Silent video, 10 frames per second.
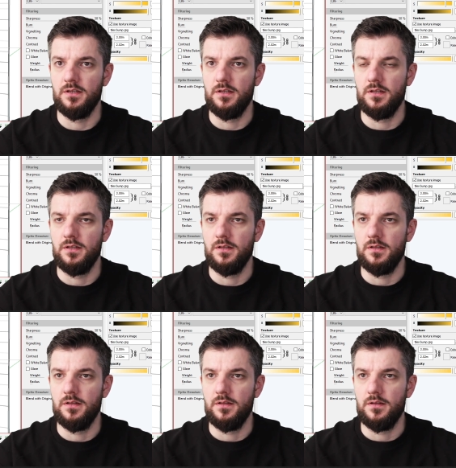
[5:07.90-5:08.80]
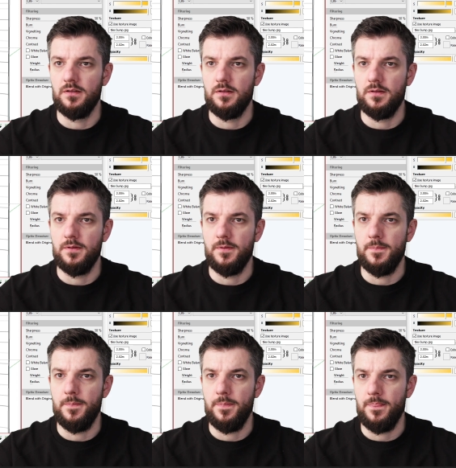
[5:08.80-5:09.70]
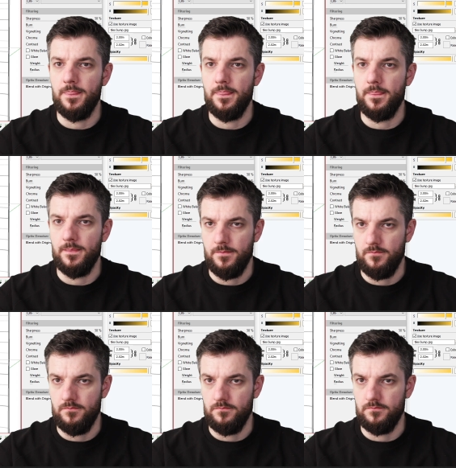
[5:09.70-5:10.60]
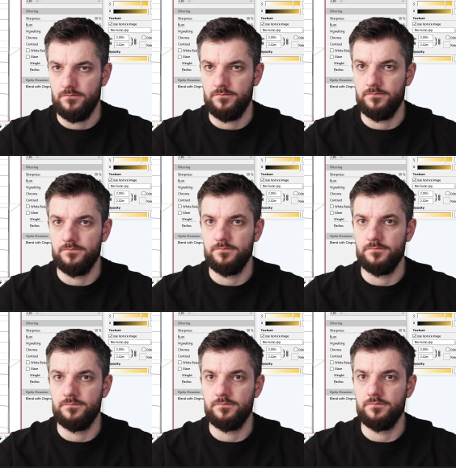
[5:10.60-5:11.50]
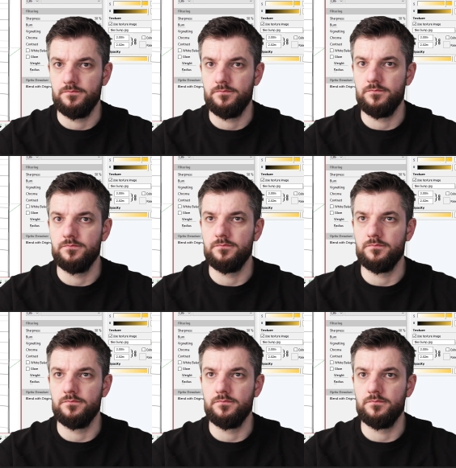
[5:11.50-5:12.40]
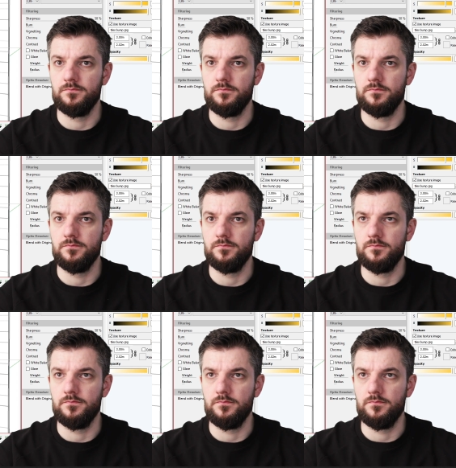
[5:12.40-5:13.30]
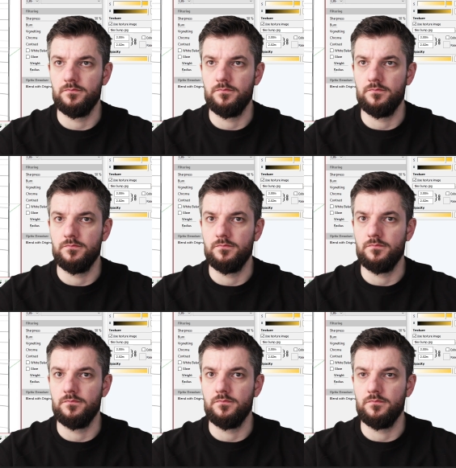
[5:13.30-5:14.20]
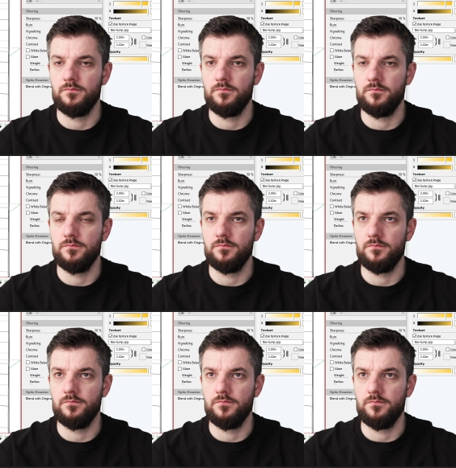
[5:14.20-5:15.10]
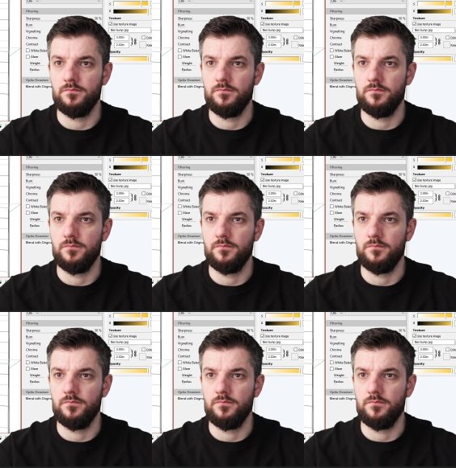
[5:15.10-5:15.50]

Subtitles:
(silence)